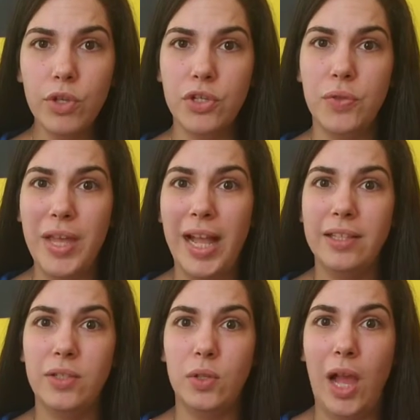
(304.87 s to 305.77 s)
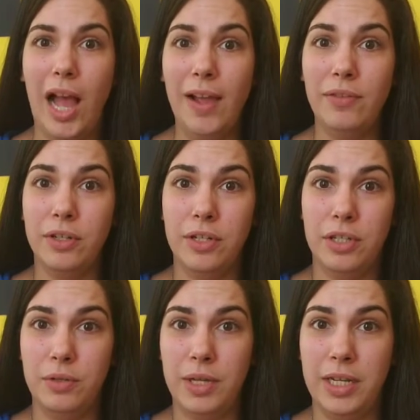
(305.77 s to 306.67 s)
So I've learned
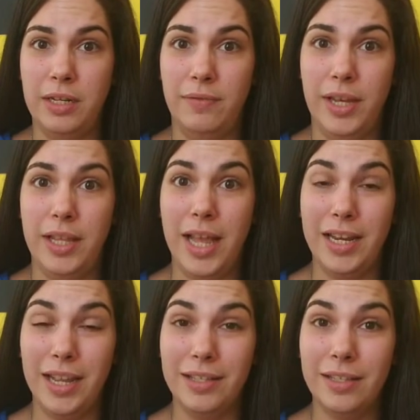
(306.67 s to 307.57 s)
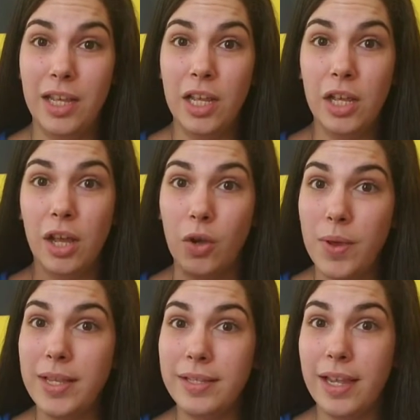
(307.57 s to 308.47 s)
to identify that as a
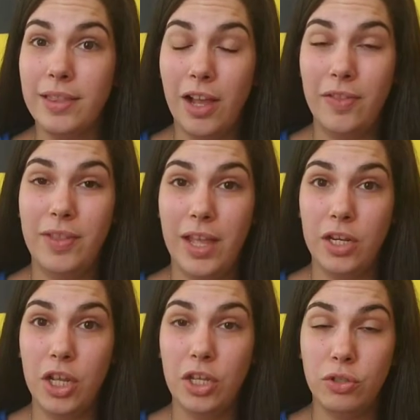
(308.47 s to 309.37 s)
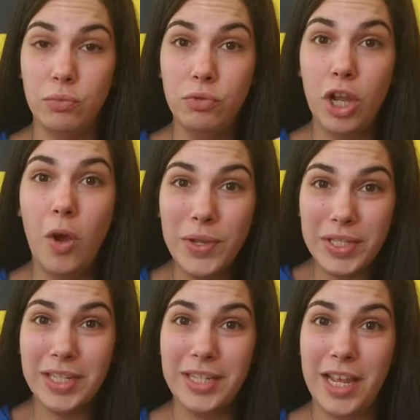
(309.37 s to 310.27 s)
quicksand thought that you know is
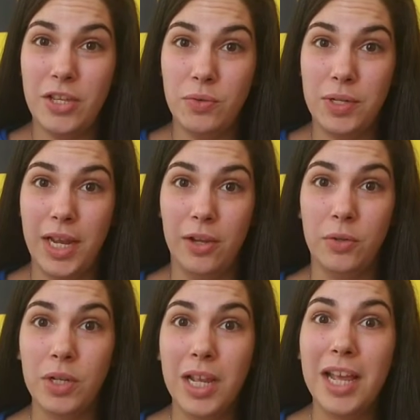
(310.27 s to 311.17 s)
going to take you down,